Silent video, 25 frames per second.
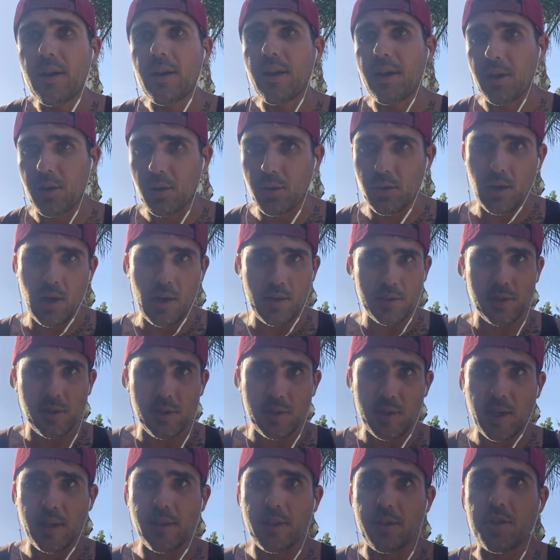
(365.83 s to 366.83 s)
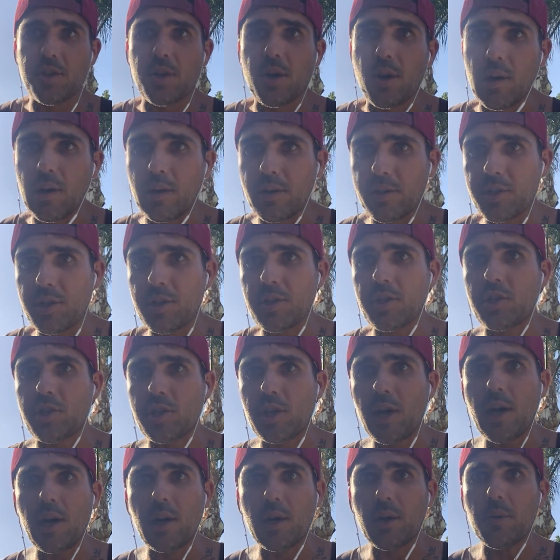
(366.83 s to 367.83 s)
And it'll also say the charge.
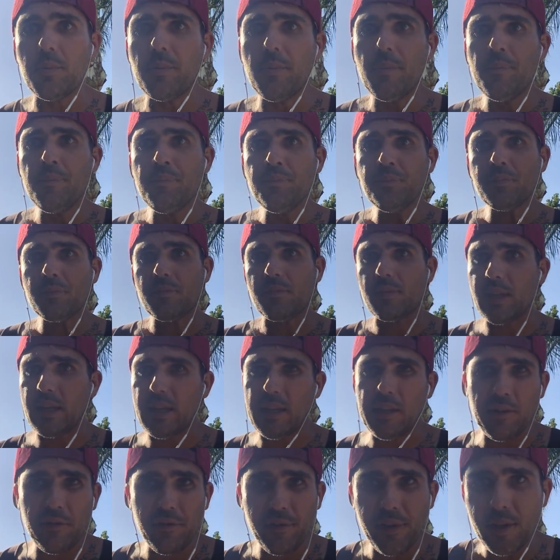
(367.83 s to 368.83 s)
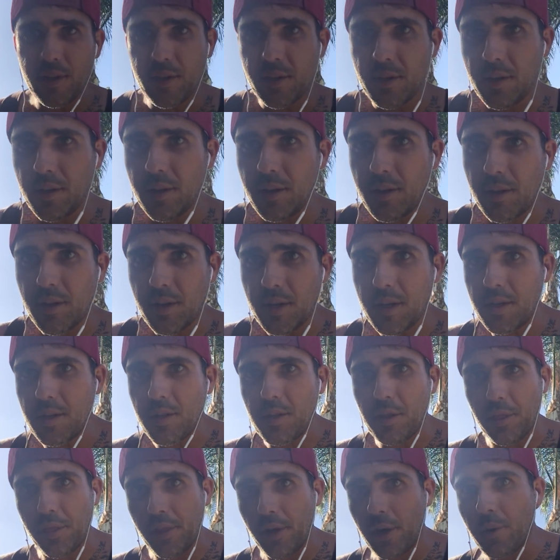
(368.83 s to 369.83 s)
So even
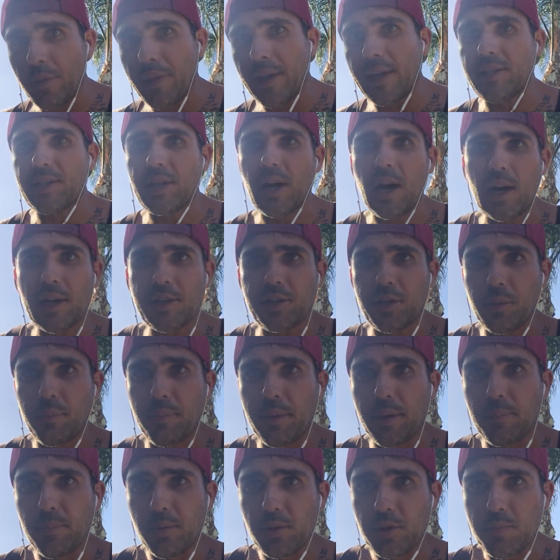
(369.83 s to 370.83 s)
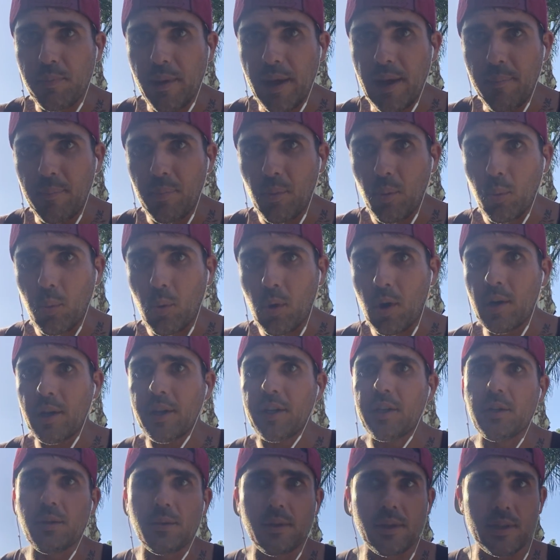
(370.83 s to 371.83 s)
though they doctor people's paperwork,
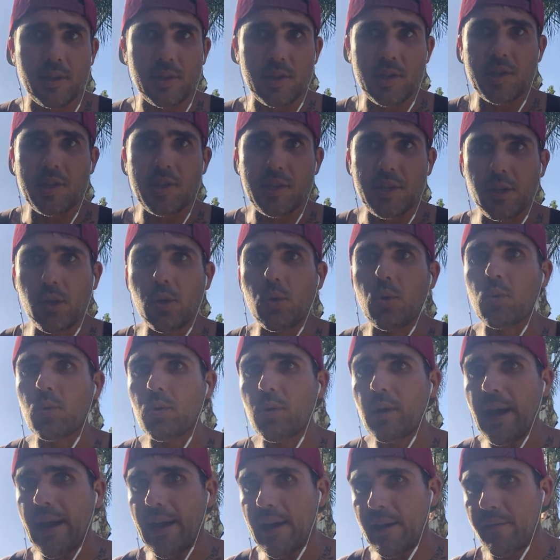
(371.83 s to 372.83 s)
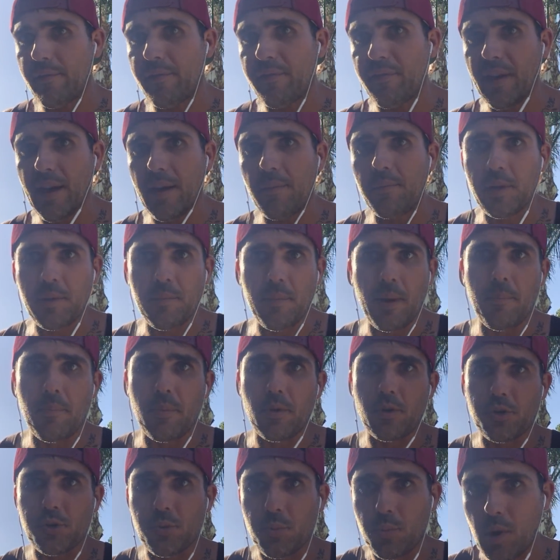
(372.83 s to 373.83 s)
you can still have family
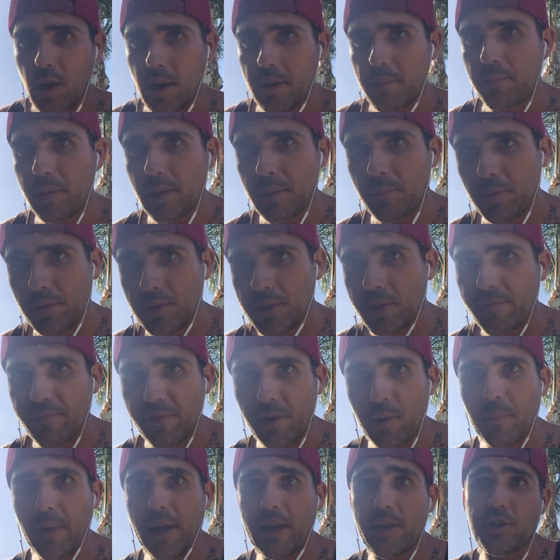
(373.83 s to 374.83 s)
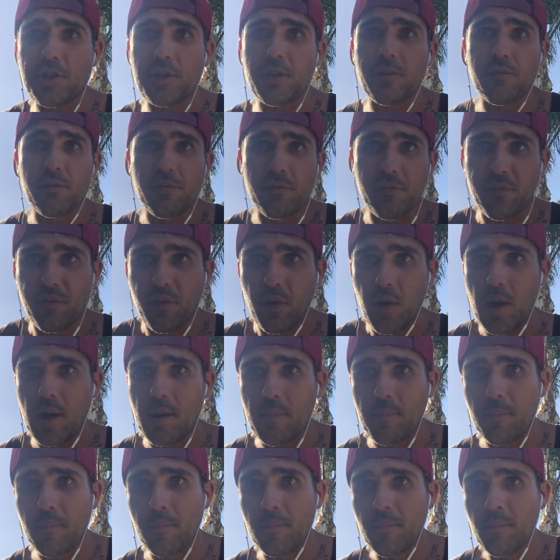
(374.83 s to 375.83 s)
members run people's information
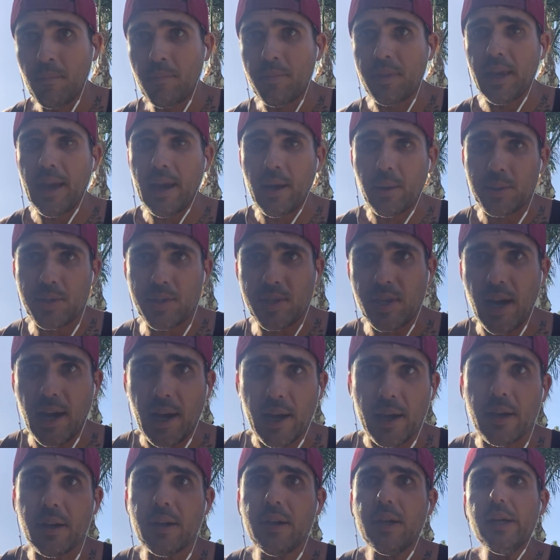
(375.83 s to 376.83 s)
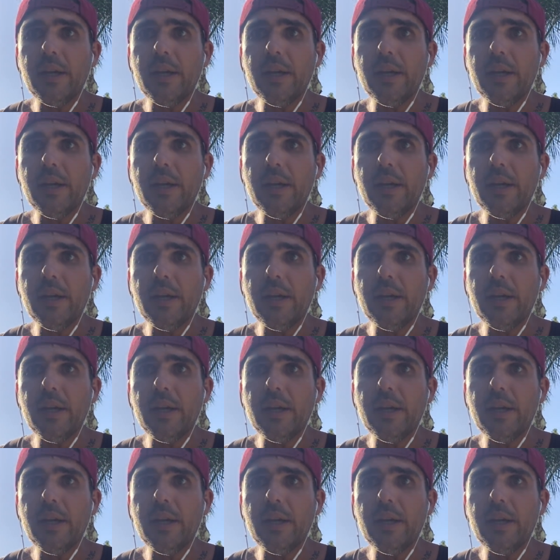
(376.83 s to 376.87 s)
from the outside.